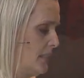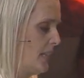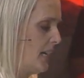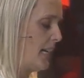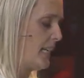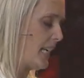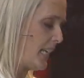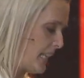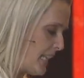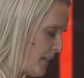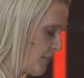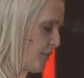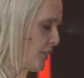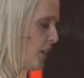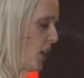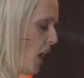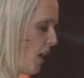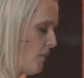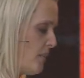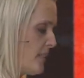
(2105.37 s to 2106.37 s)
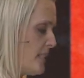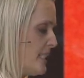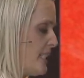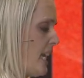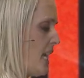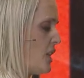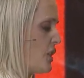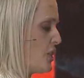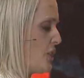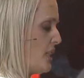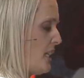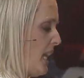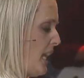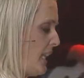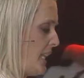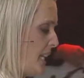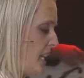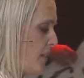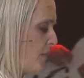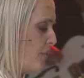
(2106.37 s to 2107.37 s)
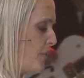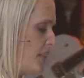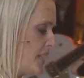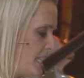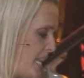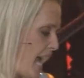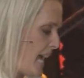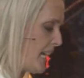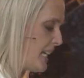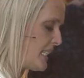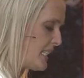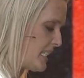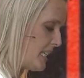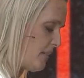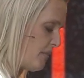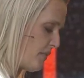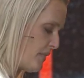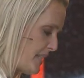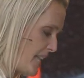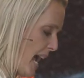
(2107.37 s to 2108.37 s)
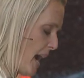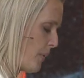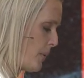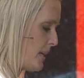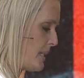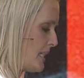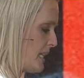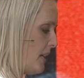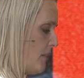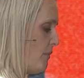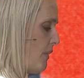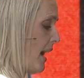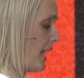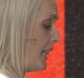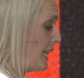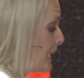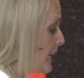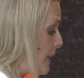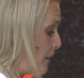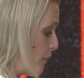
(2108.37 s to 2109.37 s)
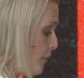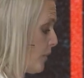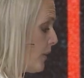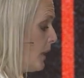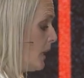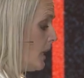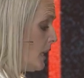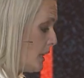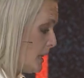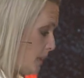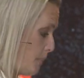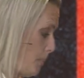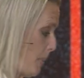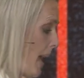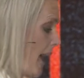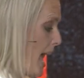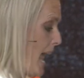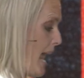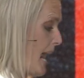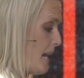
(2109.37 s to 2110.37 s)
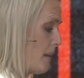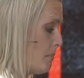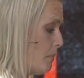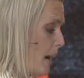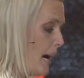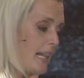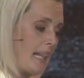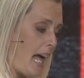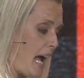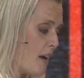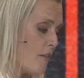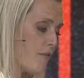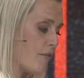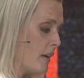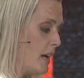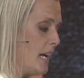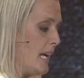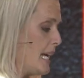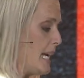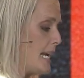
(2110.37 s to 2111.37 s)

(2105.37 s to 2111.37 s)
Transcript: and I leave the conversation. I leave the negative narrative. I leave the pain. My life